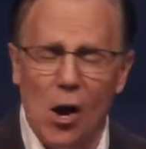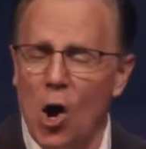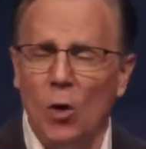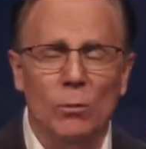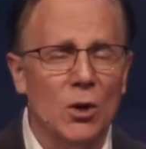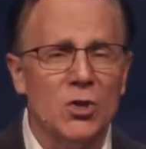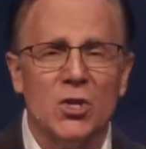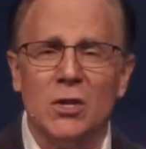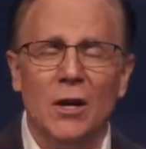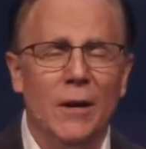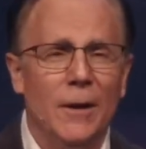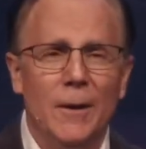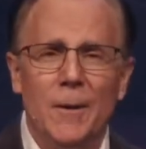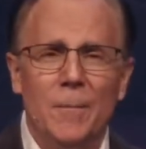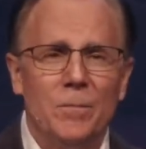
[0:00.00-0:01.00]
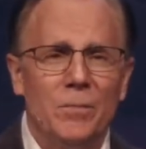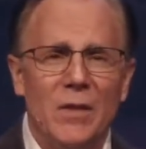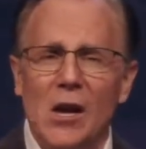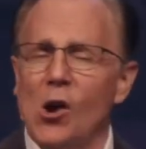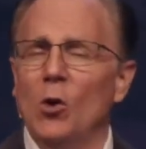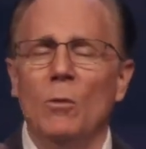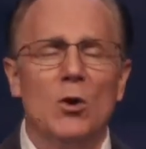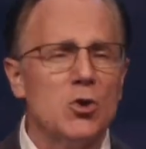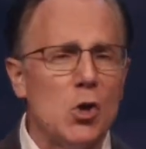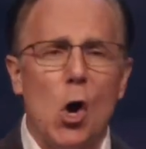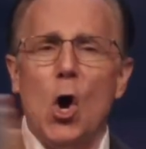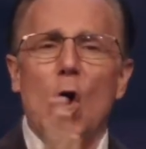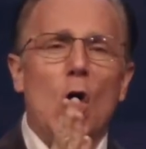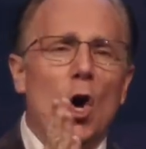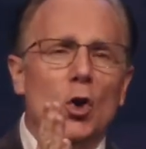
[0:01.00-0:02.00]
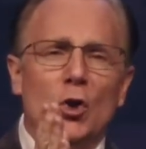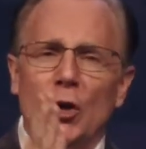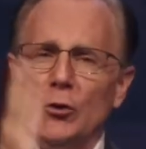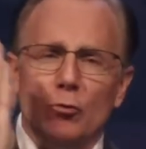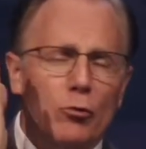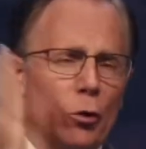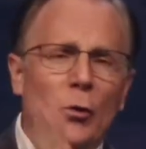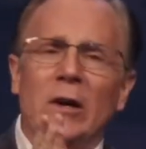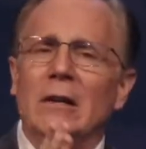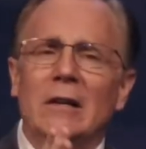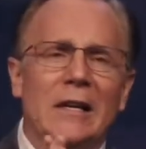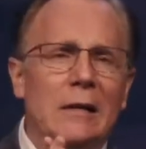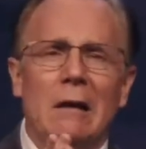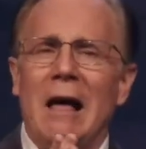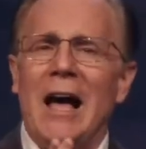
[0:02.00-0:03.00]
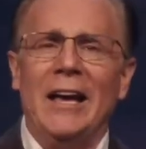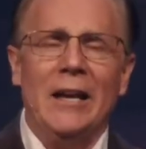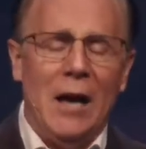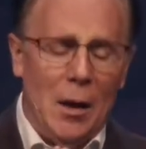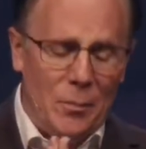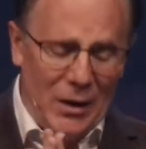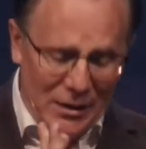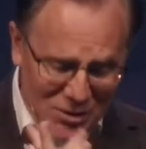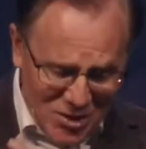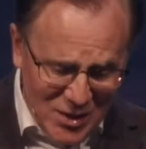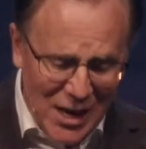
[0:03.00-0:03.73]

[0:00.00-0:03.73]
They almost all congruently line up